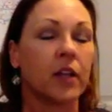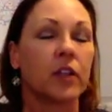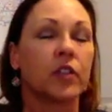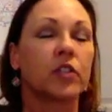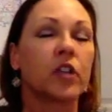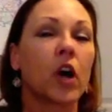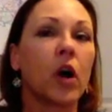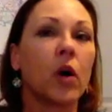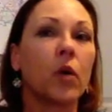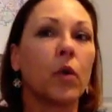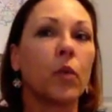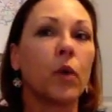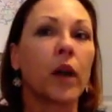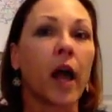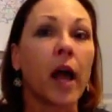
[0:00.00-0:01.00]
So
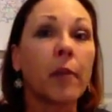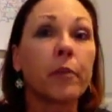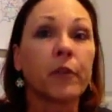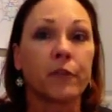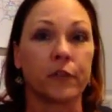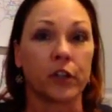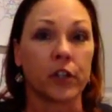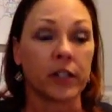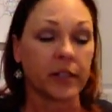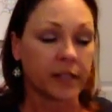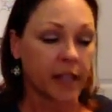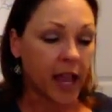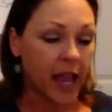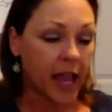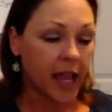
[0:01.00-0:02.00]
what I prefer to
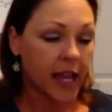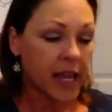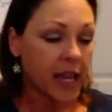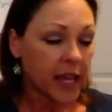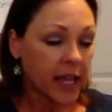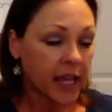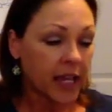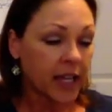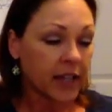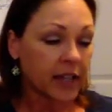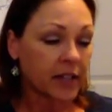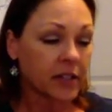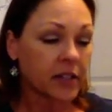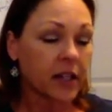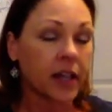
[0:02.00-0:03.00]
say
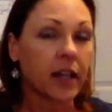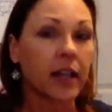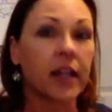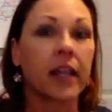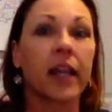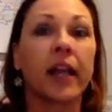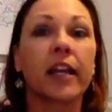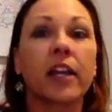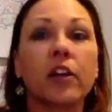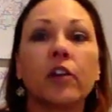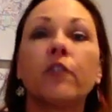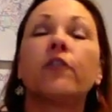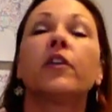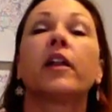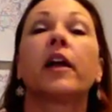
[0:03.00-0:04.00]
is, can I get you
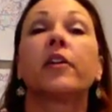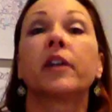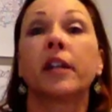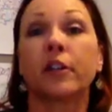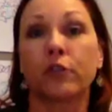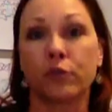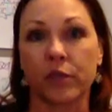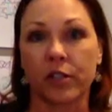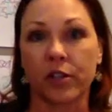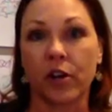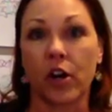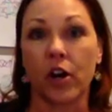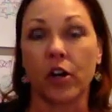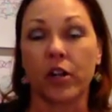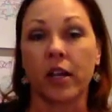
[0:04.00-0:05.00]
to fill out an interest
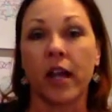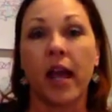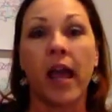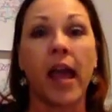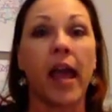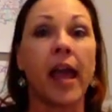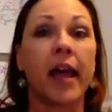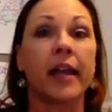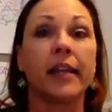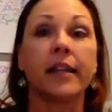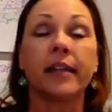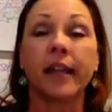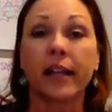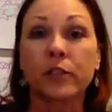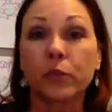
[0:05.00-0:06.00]
card? And
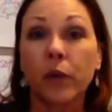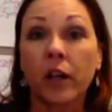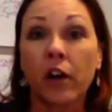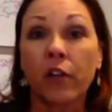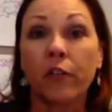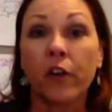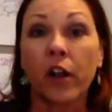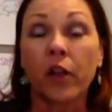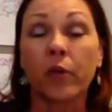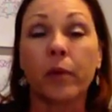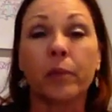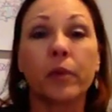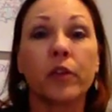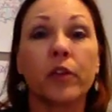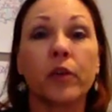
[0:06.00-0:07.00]
next week I'll follow up
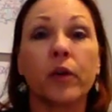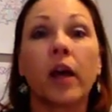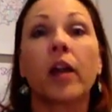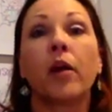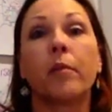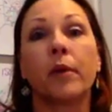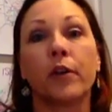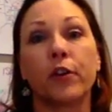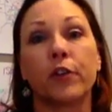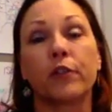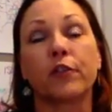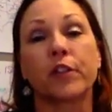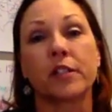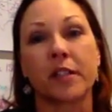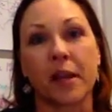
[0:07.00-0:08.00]
with you and I'll mail you a
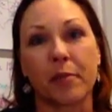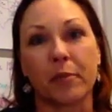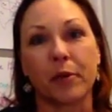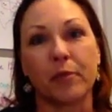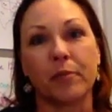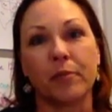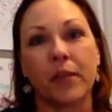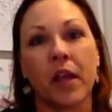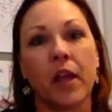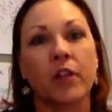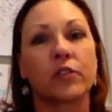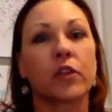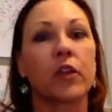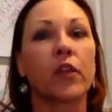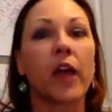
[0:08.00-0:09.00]
free sample.
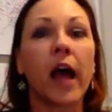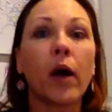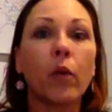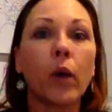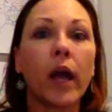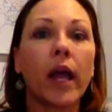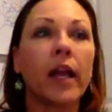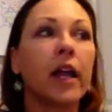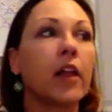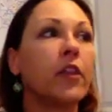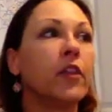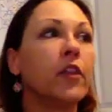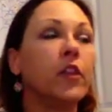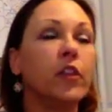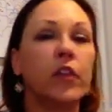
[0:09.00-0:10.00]
So that way
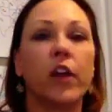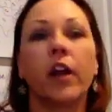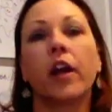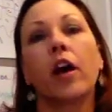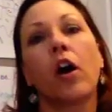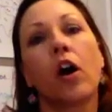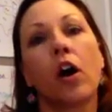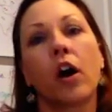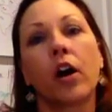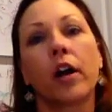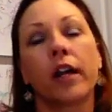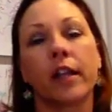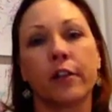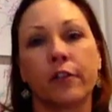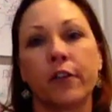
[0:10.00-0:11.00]
they are
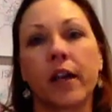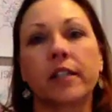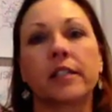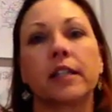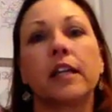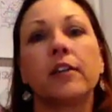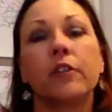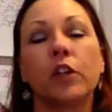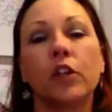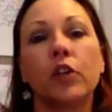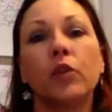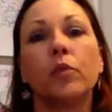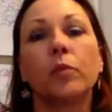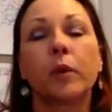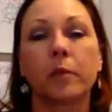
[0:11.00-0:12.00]
in effect giving
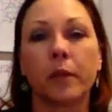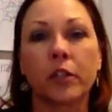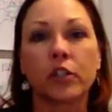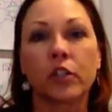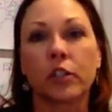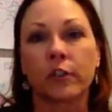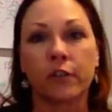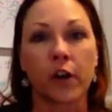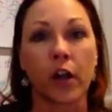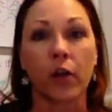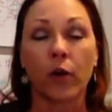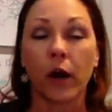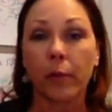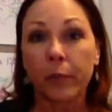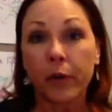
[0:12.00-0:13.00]
you permission to
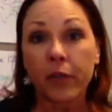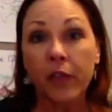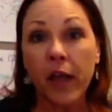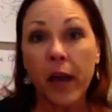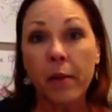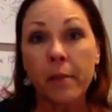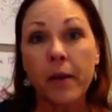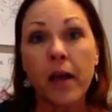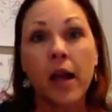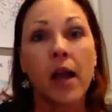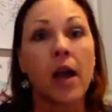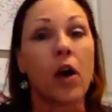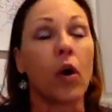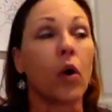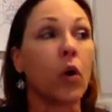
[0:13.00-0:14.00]
follow up with them.
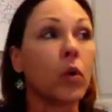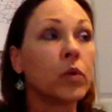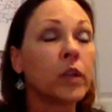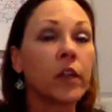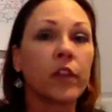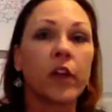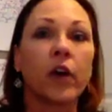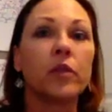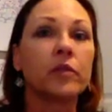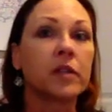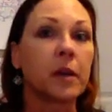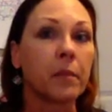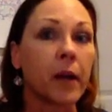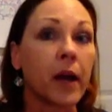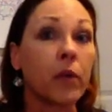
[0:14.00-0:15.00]
Only those
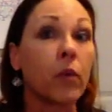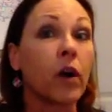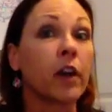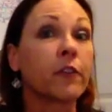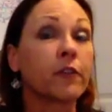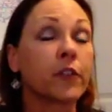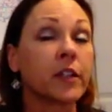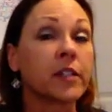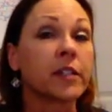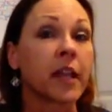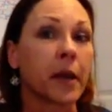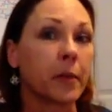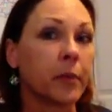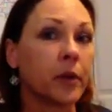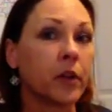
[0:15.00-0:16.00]
that might want a free
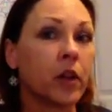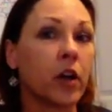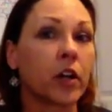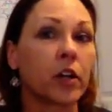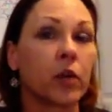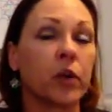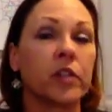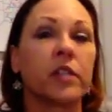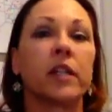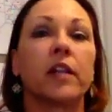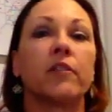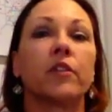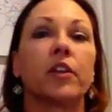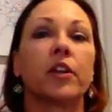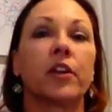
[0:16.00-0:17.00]
sample are going to
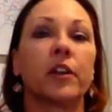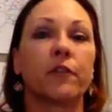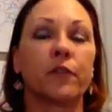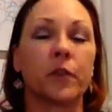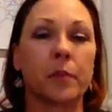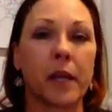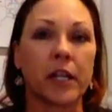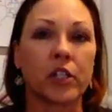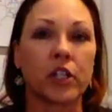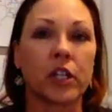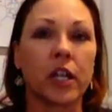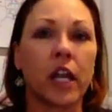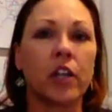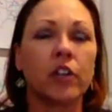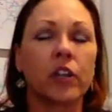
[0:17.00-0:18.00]
give you their
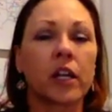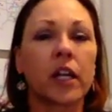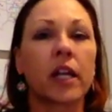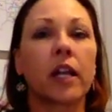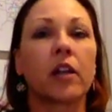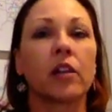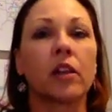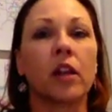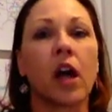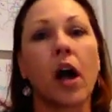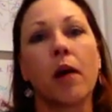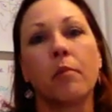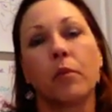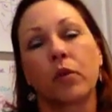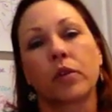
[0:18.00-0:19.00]
information, and you're going to get a
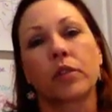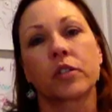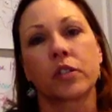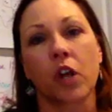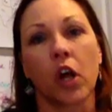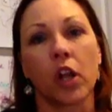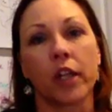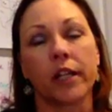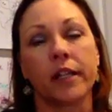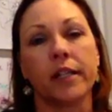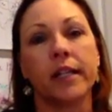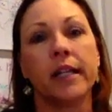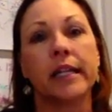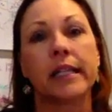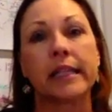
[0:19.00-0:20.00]
lot more solid
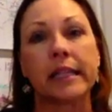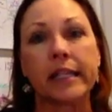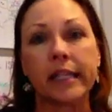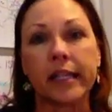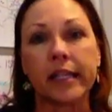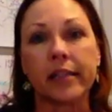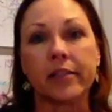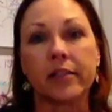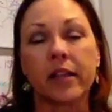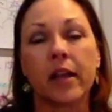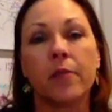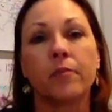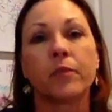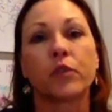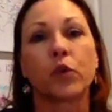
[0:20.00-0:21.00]
leads
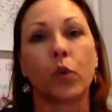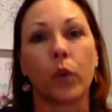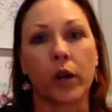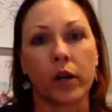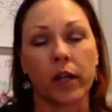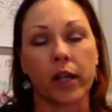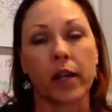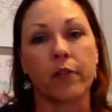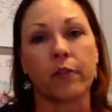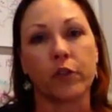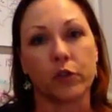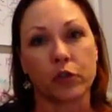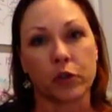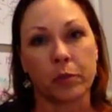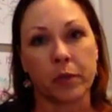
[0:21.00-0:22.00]
to where to get
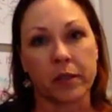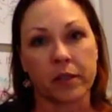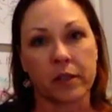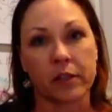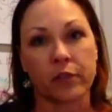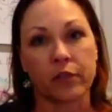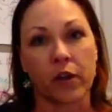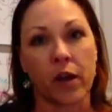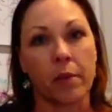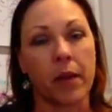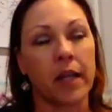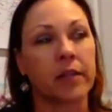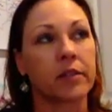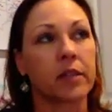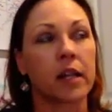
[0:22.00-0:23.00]
future business from,
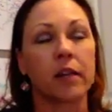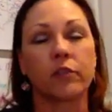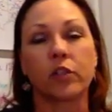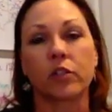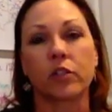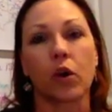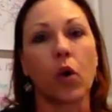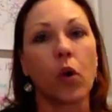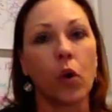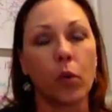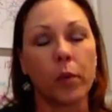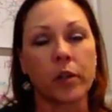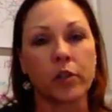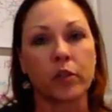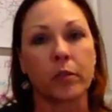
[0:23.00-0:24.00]
instead of just a whole
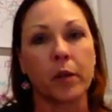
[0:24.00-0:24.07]
bunch of